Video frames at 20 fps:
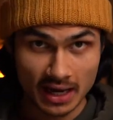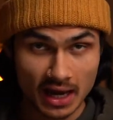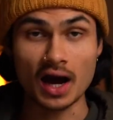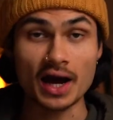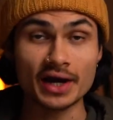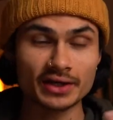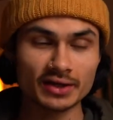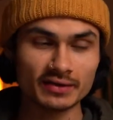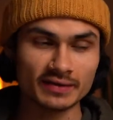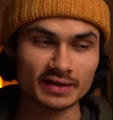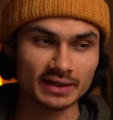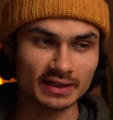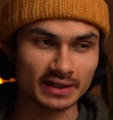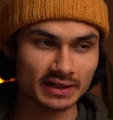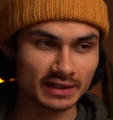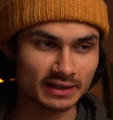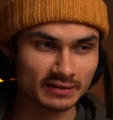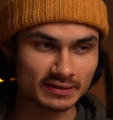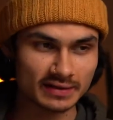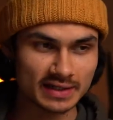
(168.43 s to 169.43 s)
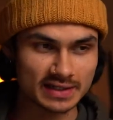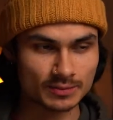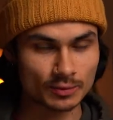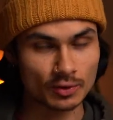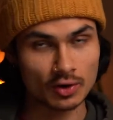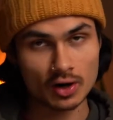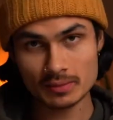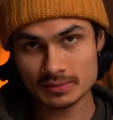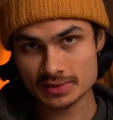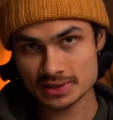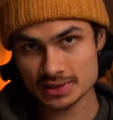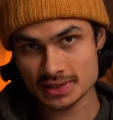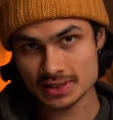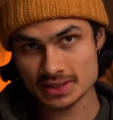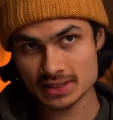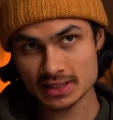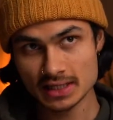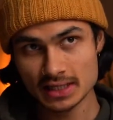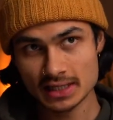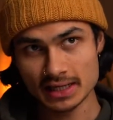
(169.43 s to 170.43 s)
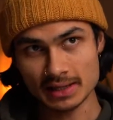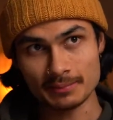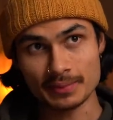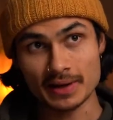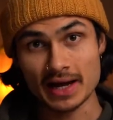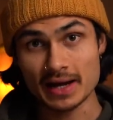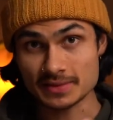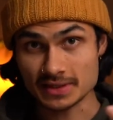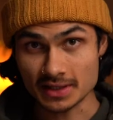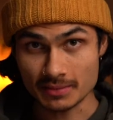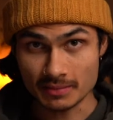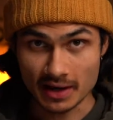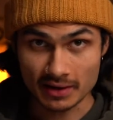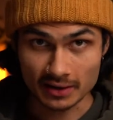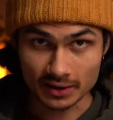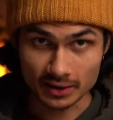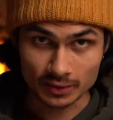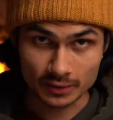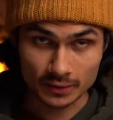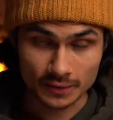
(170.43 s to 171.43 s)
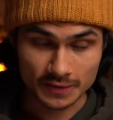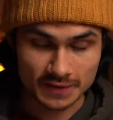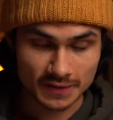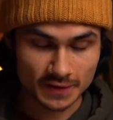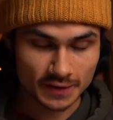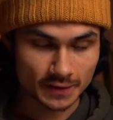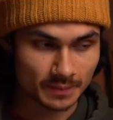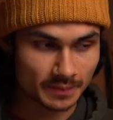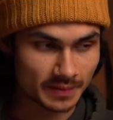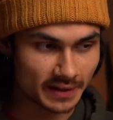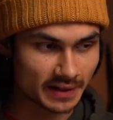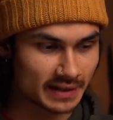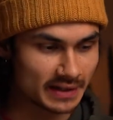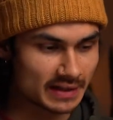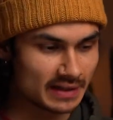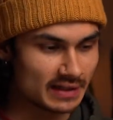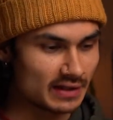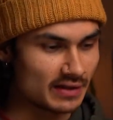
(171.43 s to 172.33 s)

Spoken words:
I know that in England there's more options and perhaps in America also, but